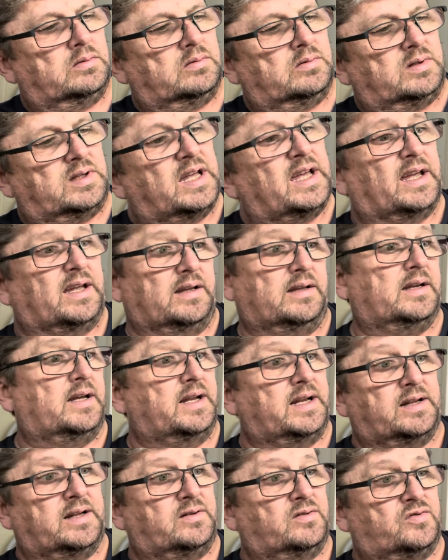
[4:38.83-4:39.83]
and
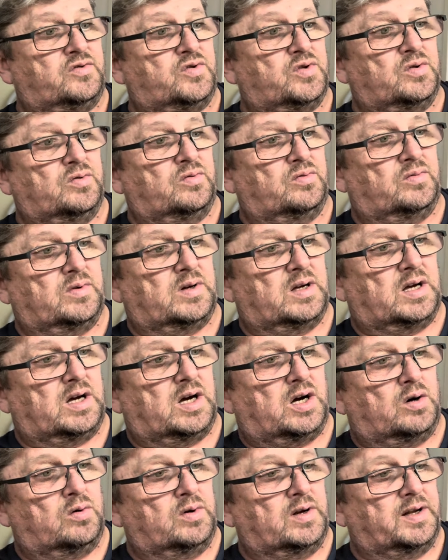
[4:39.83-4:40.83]
then drill a
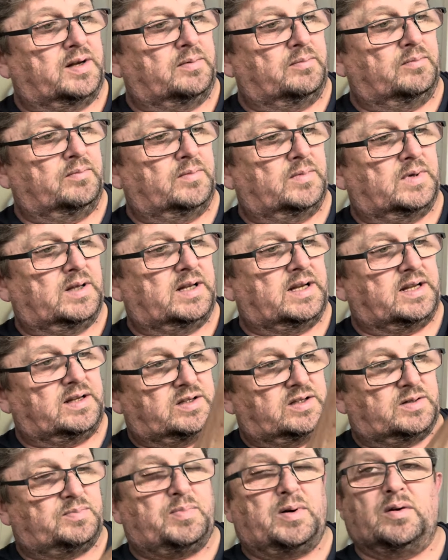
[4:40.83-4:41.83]
hole in them, and then
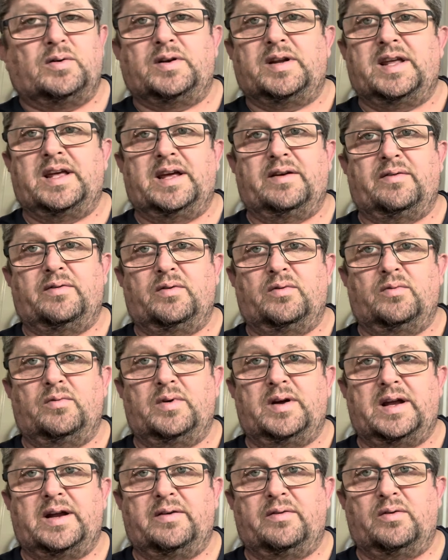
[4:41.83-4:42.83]
just plump the aerial
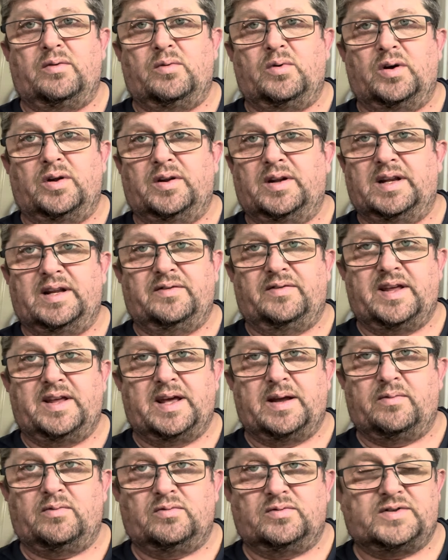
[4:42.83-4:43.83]
on, leave the
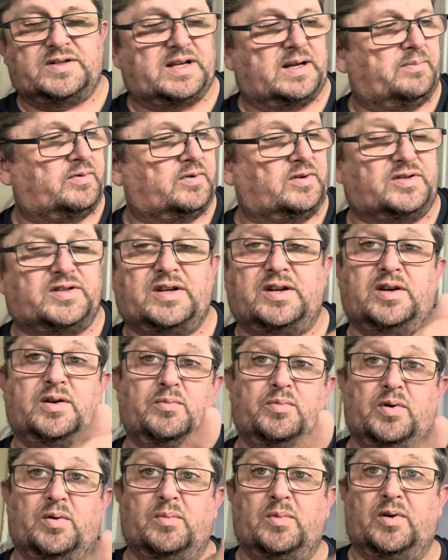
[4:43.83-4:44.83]
aerial separate so you can
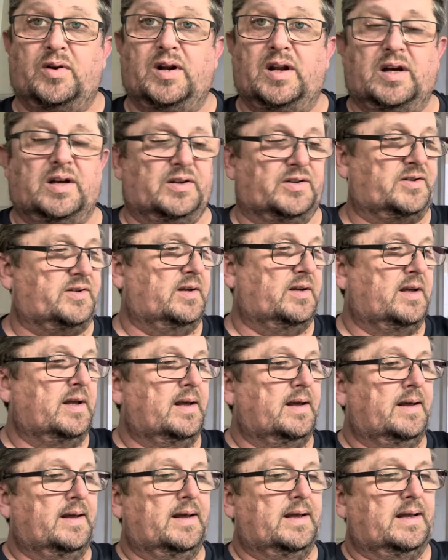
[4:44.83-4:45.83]
put them on last.
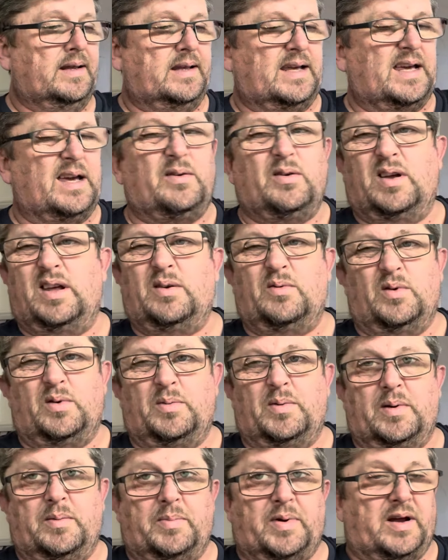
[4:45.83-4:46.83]
That would have
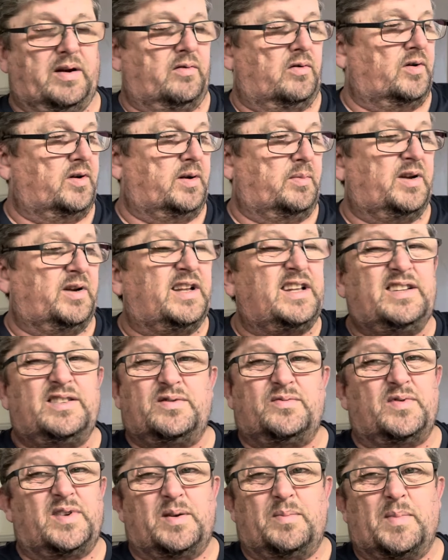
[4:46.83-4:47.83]
been a better idea, but it doesn't
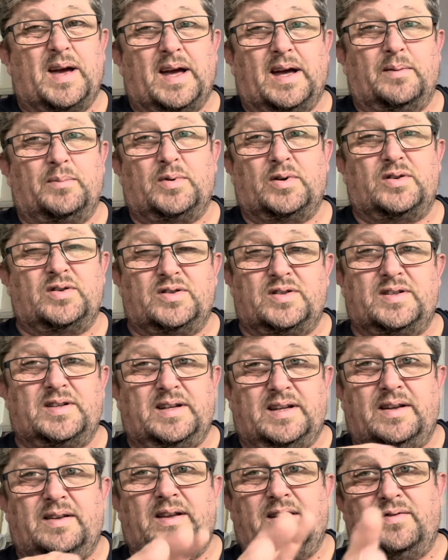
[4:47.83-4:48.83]
really matter, because
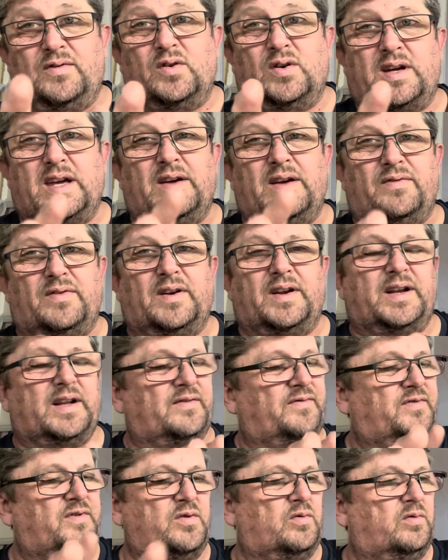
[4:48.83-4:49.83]
if you're careful
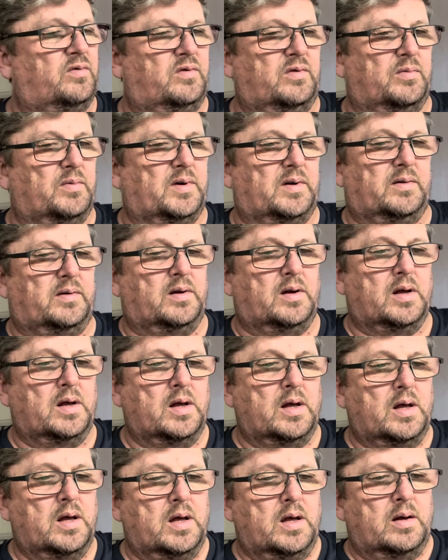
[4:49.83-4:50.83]
enough, you won't.
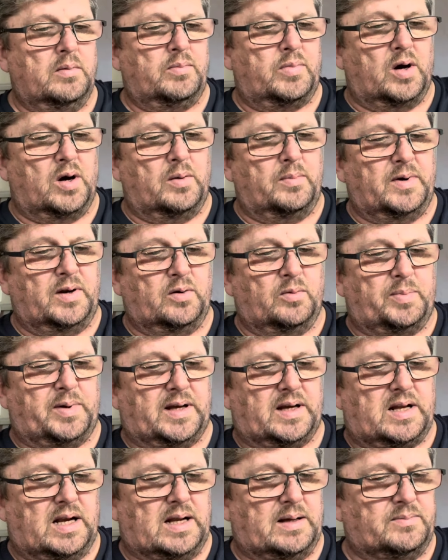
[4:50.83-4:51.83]
But I'm a little
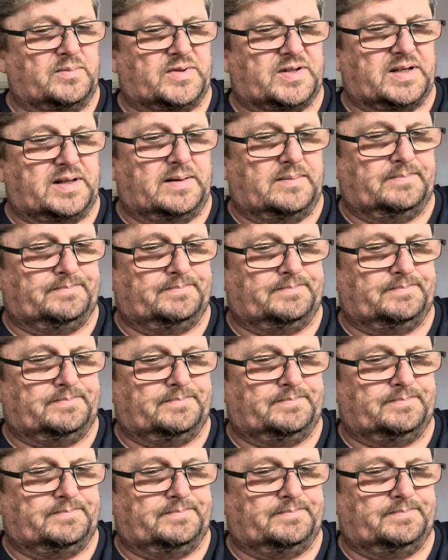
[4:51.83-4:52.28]
bit clumsy.